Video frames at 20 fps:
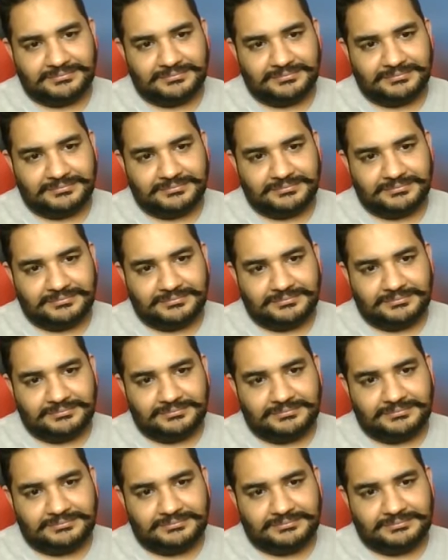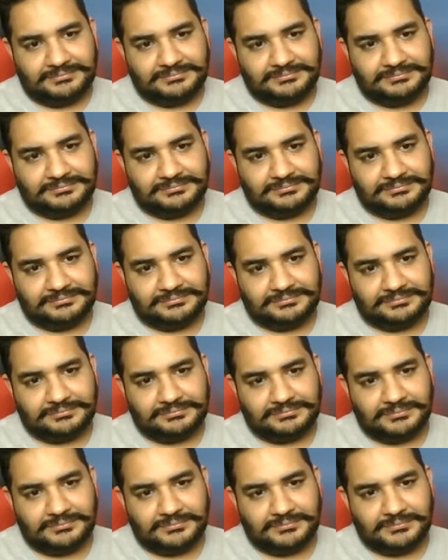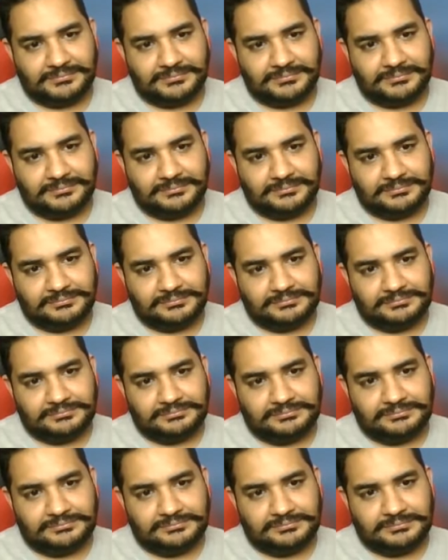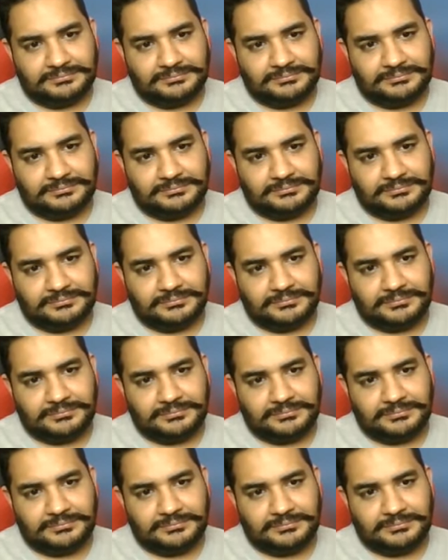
[no speech]